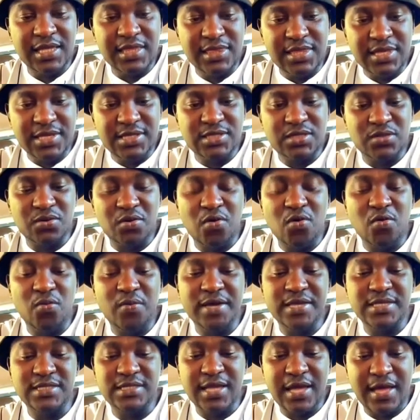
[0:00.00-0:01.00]
This
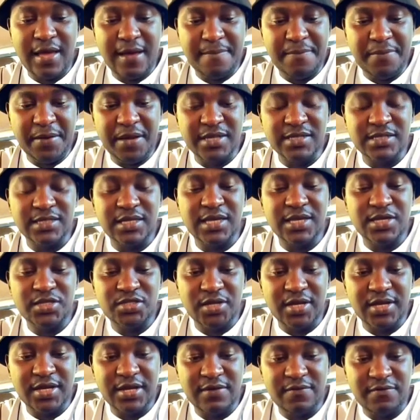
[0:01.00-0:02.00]
always happened each
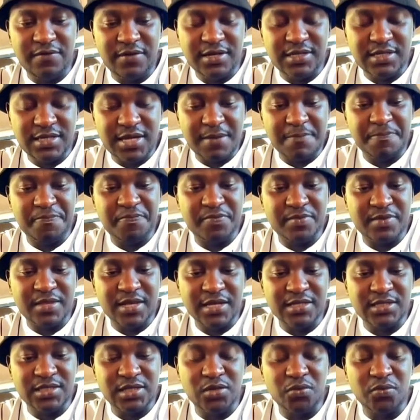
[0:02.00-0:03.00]
and every time
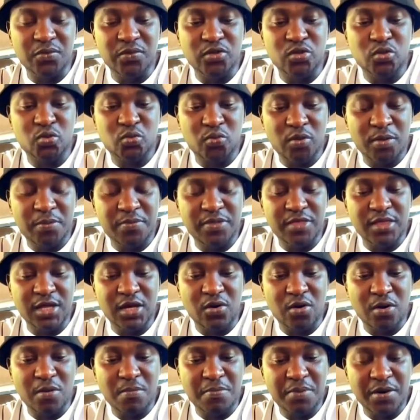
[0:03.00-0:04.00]
that he would sweep the
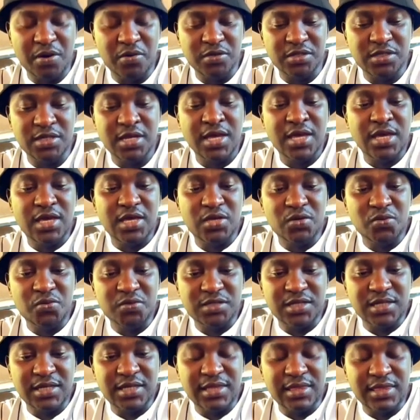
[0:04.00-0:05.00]
compound
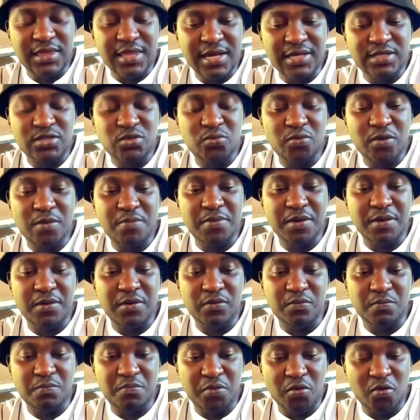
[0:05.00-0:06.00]
using that
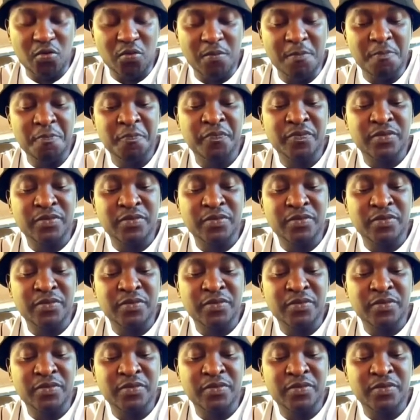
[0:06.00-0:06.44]
sweeping broom.